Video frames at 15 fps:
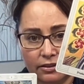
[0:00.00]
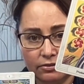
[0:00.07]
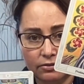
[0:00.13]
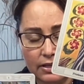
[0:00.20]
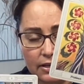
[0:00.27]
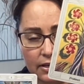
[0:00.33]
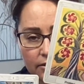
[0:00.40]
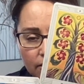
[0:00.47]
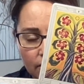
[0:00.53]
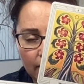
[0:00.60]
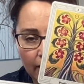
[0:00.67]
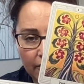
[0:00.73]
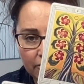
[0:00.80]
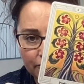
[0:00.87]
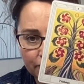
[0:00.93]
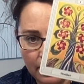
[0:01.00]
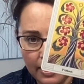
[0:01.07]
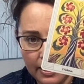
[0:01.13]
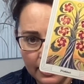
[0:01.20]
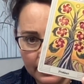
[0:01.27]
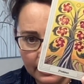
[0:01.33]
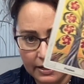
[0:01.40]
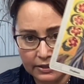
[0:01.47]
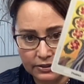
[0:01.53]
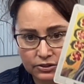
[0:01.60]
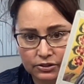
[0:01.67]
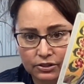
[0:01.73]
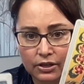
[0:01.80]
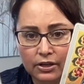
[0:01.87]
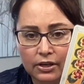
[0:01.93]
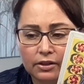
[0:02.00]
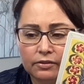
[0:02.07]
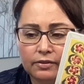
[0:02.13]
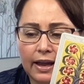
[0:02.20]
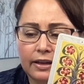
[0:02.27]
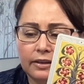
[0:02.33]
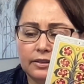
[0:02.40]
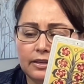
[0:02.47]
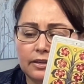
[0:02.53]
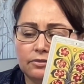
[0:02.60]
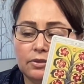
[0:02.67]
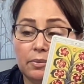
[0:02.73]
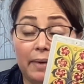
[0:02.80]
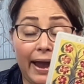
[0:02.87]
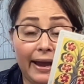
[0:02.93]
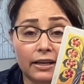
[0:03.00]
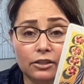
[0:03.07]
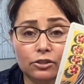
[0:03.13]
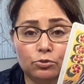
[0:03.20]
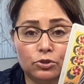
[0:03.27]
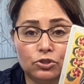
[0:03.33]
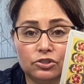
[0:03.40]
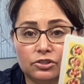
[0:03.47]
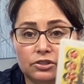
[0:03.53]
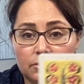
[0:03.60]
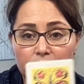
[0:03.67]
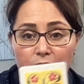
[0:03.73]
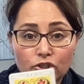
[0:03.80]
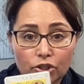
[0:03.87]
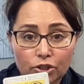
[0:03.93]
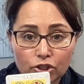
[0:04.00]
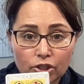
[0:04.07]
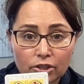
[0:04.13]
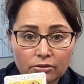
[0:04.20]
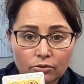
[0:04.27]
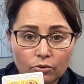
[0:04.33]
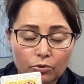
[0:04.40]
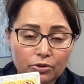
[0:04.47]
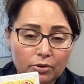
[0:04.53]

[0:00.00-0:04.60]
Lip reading: the clarifier is that the Magus, which is the magician, or the